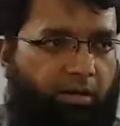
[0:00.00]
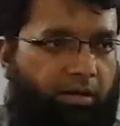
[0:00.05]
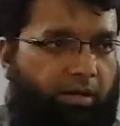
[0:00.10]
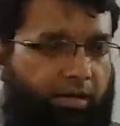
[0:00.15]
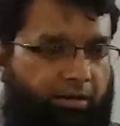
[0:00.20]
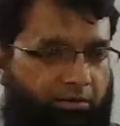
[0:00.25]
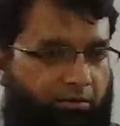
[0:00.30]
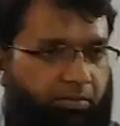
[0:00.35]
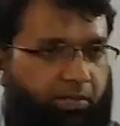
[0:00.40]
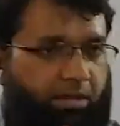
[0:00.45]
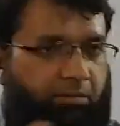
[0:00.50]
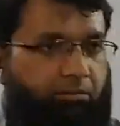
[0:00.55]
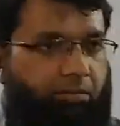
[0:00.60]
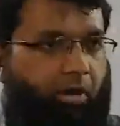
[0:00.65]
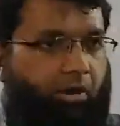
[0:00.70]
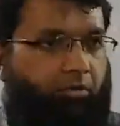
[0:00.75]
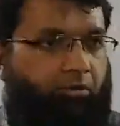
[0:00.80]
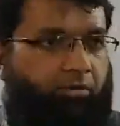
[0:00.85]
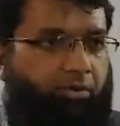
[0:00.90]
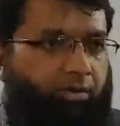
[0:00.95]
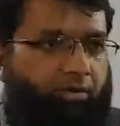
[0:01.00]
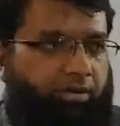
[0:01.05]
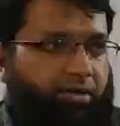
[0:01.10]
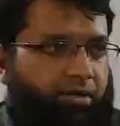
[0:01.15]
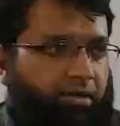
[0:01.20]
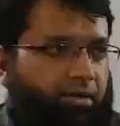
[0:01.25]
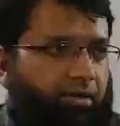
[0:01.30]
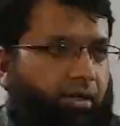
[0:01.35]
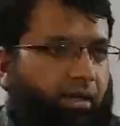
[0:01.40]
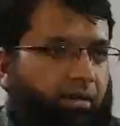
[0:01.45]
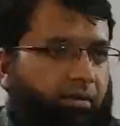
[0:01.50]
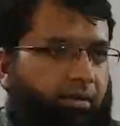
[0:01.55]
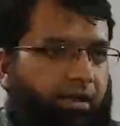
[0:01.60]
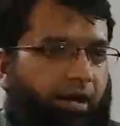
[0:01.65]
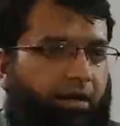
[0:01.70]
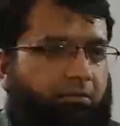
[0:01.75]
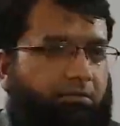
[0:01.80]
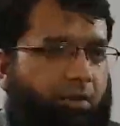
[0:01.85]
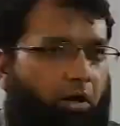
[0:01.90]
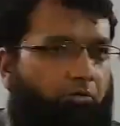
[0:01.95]
in that bounded region, then
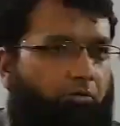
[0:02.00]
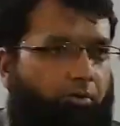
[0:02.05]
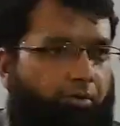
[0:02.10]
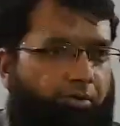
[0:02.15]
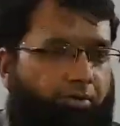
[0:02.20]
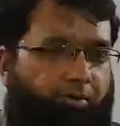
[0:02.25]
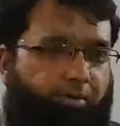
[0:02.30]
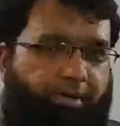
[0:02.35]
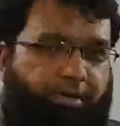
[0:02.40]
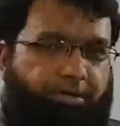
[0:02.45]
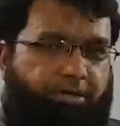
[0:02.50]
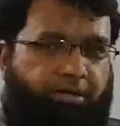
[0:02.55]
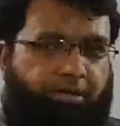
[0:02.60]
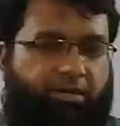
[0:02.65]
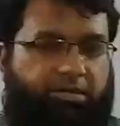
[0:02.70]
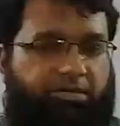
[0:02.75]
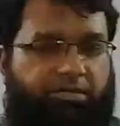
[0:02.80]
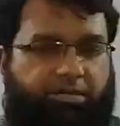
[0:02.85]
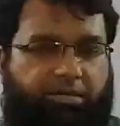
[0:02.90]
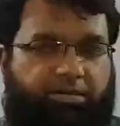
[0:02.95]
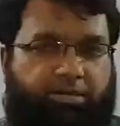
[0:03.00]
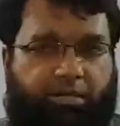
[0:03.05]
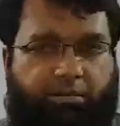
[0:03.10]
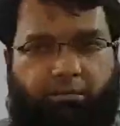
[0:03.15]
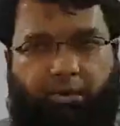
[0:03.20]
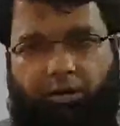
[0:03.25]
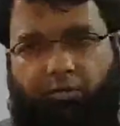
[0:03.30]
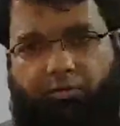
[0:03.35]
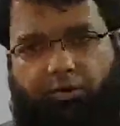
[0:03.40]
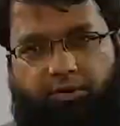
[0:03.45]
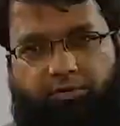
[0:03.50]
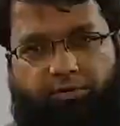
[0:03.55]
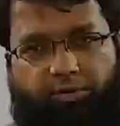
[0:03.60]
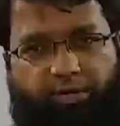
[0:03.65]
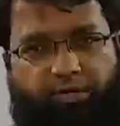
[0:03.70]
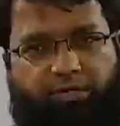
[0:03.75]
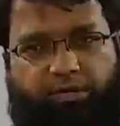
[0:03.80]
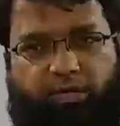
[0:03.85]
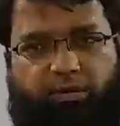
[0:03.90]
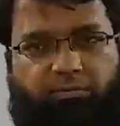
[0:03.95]
that bounded region is just a bounded
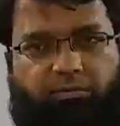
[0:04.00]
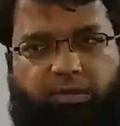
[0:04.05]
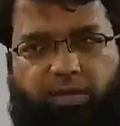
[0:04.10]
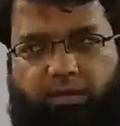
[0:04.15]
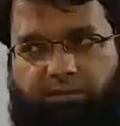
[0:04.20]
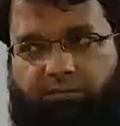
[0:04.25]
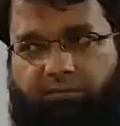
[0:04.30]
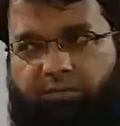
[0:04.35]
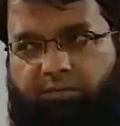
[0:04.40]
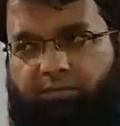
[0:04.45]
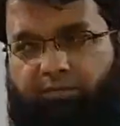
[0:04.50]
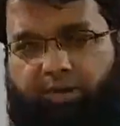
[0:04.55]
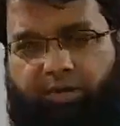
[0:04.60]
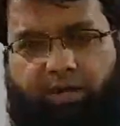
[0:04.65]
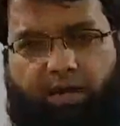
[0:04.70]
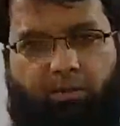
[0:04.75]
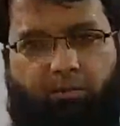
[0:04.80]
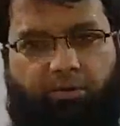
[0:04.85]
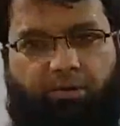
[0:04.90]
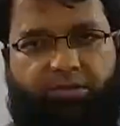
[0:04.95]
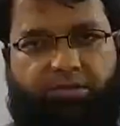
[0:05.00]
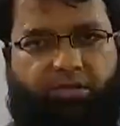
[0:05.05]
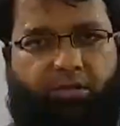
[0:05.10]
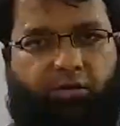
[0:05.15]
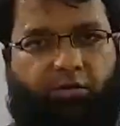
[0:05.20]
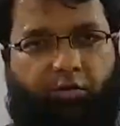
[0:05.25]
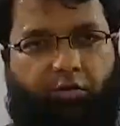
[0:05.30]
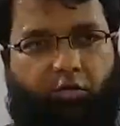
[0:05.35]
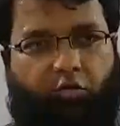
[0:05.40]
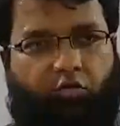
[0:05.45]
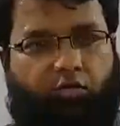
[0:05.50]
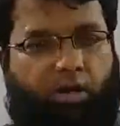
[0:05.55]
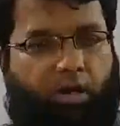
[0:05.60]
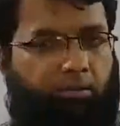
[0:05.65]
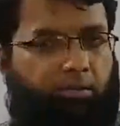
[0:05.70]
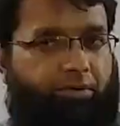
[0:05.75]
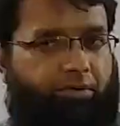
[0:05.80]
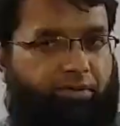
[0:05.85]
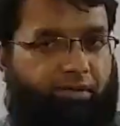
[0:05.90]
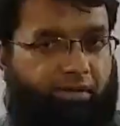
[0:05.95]
region, a three-dimensional or
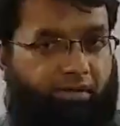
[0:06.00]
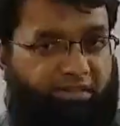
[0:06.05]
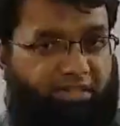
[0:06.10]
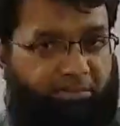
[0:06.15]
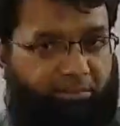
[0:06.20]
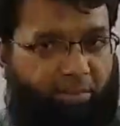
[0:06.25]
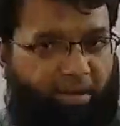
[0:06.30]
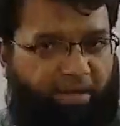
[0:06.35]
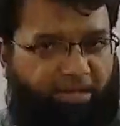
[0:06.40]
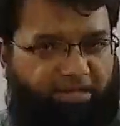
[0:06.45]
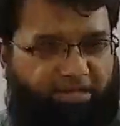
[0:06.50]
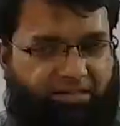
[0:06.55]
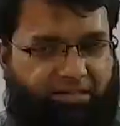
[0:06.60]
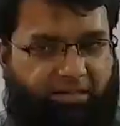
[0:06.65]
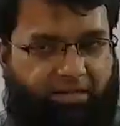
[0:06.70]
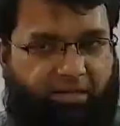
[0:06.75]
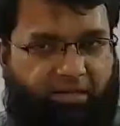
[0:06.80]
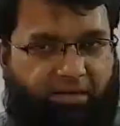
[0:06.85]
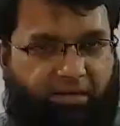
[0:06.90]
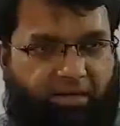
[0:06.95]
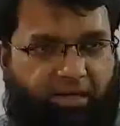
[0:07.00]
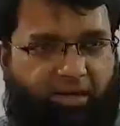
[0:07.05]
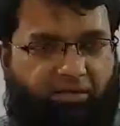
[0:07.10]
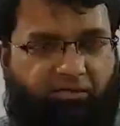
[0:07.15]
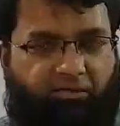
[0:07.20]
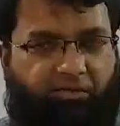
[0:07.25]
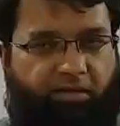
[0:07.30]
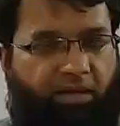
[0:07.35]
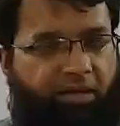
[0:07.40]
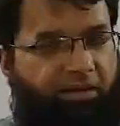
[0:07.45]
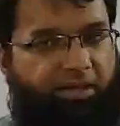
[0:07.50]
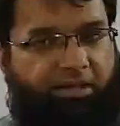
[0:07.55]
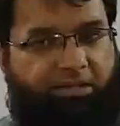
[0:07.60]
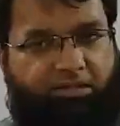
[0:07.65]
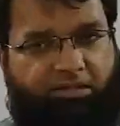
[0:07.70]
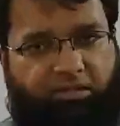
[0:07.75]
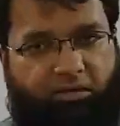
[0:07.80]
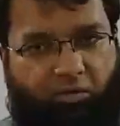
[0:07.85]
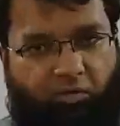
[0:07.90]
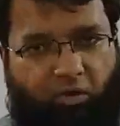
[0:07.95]
two-dimensional space. If nothing
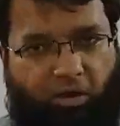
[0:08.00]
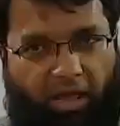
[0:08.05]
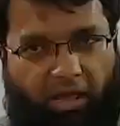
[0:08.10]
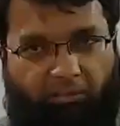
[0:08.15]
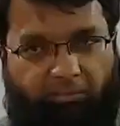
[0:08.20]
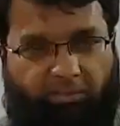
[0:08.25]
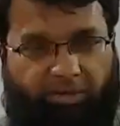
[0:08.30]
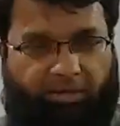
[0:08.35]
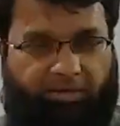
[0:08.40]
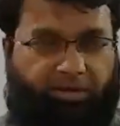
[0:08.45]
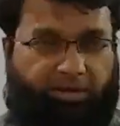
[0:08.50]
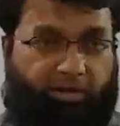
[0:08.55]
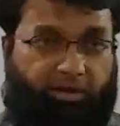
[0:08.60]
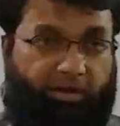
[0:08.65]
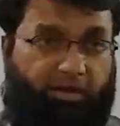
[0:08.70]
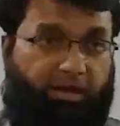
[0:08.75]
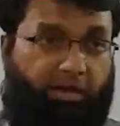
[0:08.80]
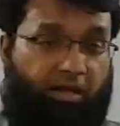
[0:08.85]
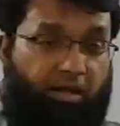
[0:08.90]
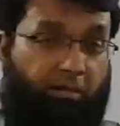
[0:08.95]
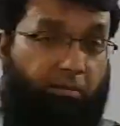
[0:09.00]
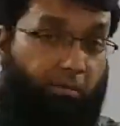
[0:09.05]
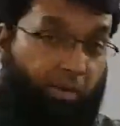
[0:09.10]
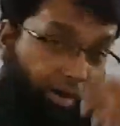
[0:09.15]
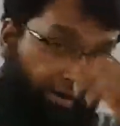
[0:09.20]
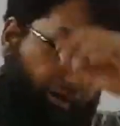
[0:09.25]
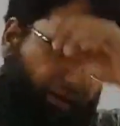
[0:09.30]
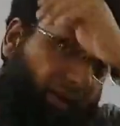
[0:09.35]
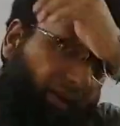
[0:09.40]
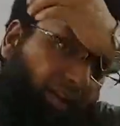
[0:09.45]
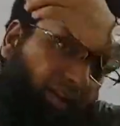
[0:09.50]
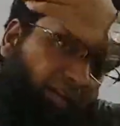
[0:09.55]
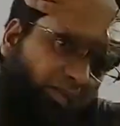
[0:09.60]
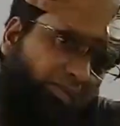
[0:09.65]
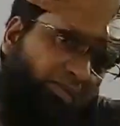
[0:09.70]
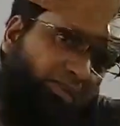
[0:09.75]
is happening there. But if